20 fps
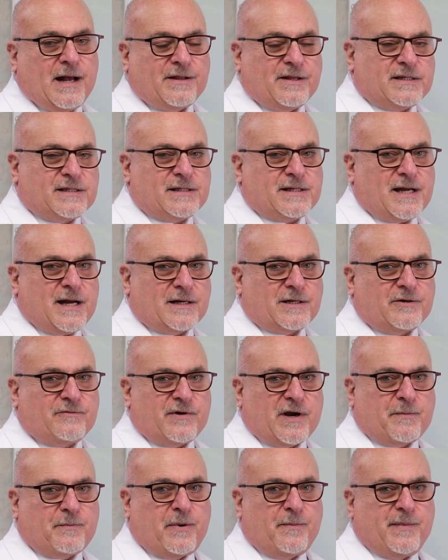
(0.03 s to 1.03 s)
this is Dr.
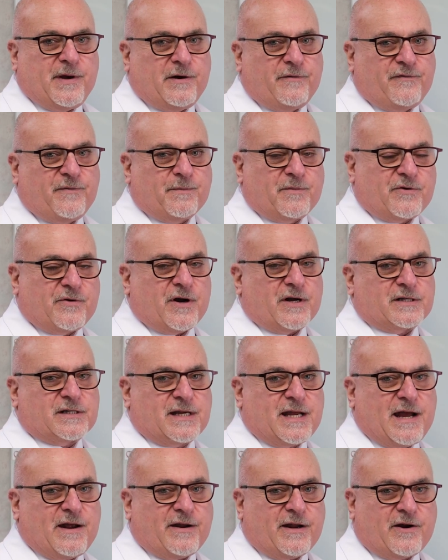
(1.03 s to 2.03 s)
Rick Pumill from Cross
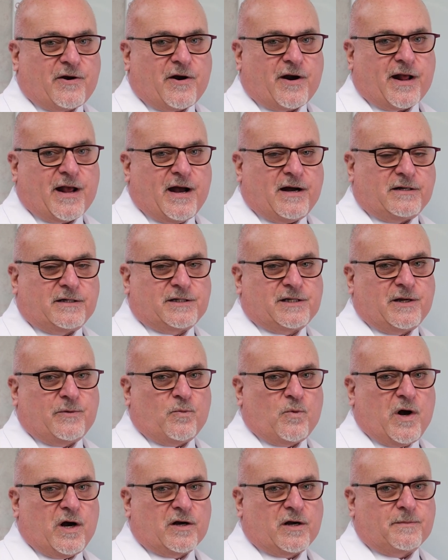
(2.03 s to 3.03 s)
County Cardiology, and
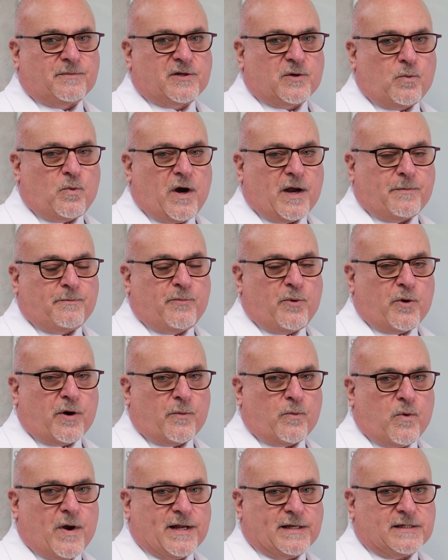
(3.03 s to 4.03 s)
welcome to
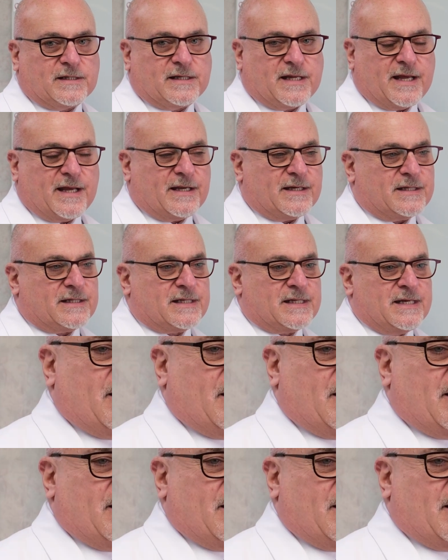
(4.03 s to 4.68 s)
Whiteboard Wednesdays.